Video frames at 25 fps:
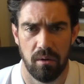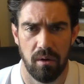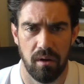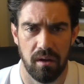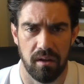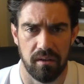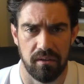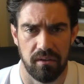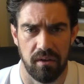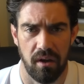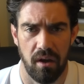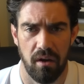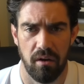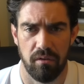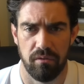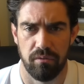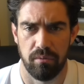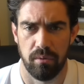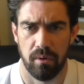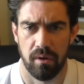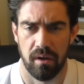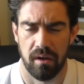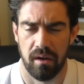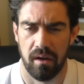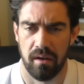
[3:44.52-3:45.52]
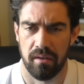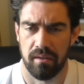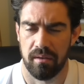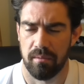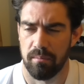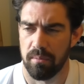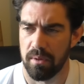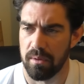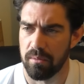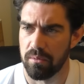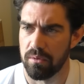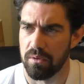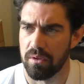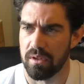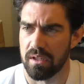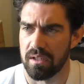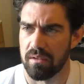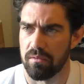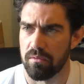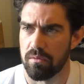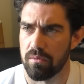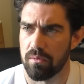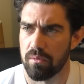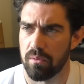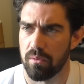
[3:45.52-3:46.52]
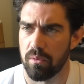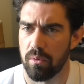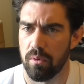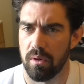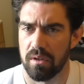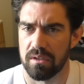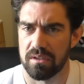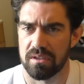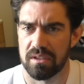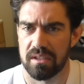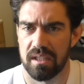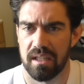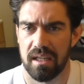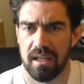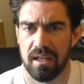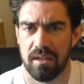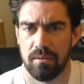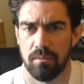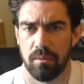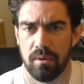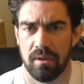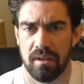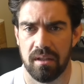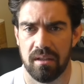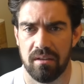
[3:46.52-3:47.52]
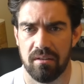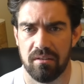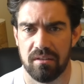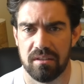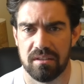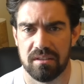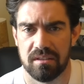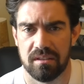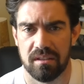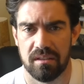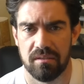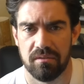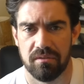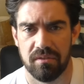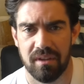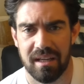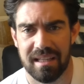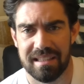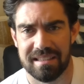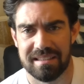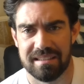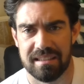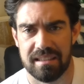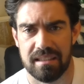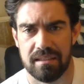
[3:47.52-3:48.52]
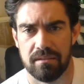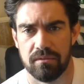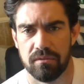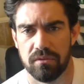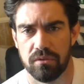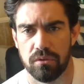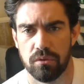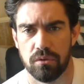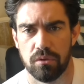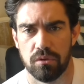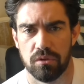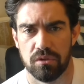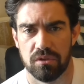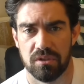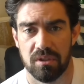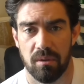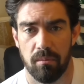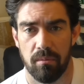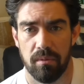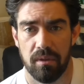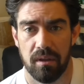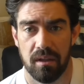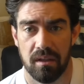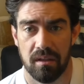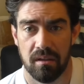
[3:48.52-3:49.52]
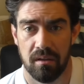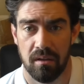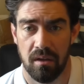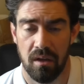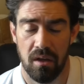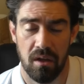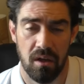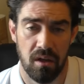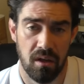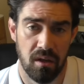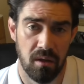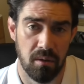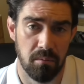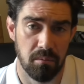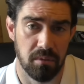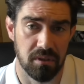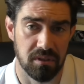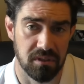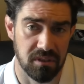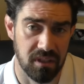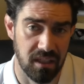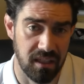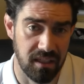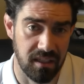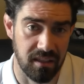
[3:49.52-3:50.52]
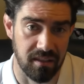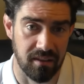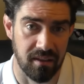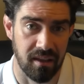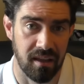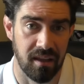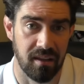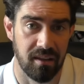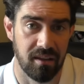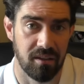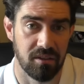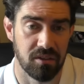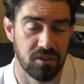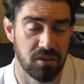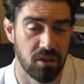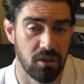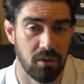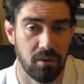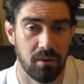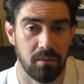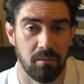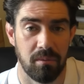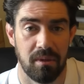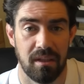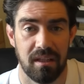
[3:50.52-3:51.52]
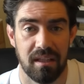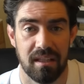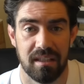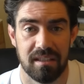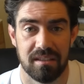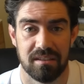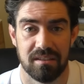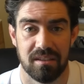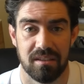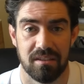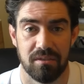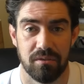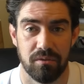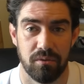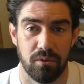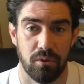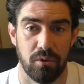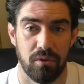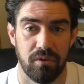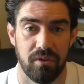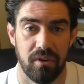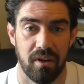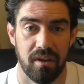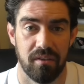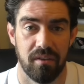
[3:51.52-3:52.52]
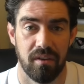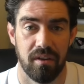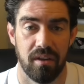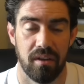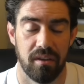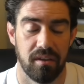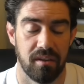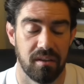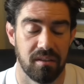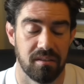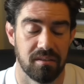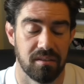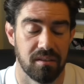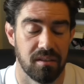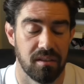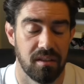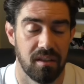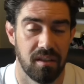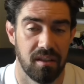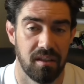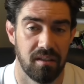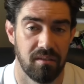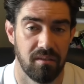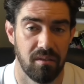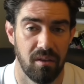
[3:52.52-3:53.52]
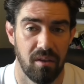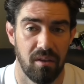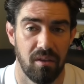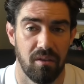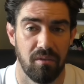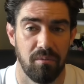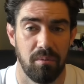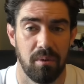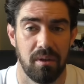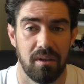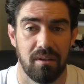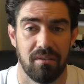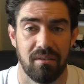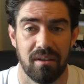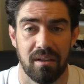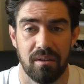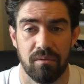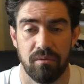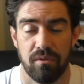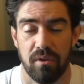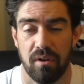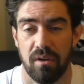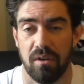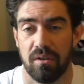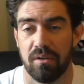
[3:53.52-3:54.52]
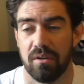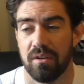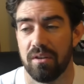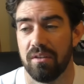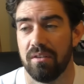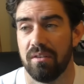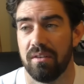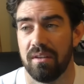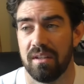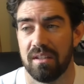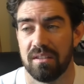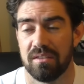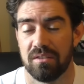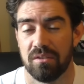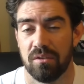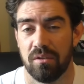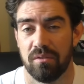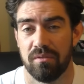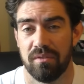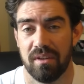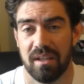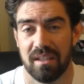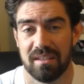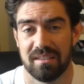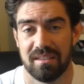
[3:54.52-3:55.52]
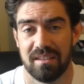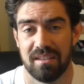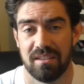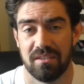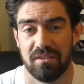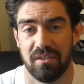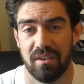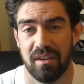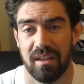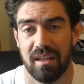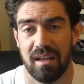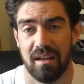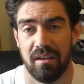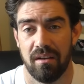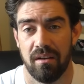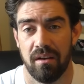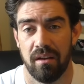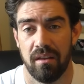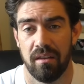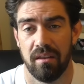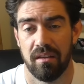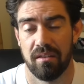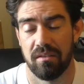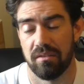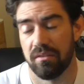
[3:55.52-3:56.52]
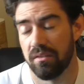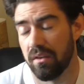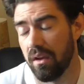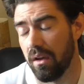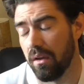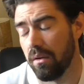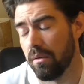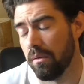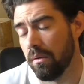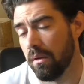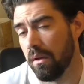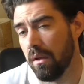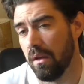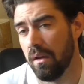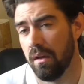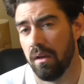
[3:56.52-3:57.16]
a tough one, and I think people do get quite scared when there isn't a vaccine for something. But saying that, they're showing me lists. There's four or five other things that have been around for longer, and there's not vaccines for that either. So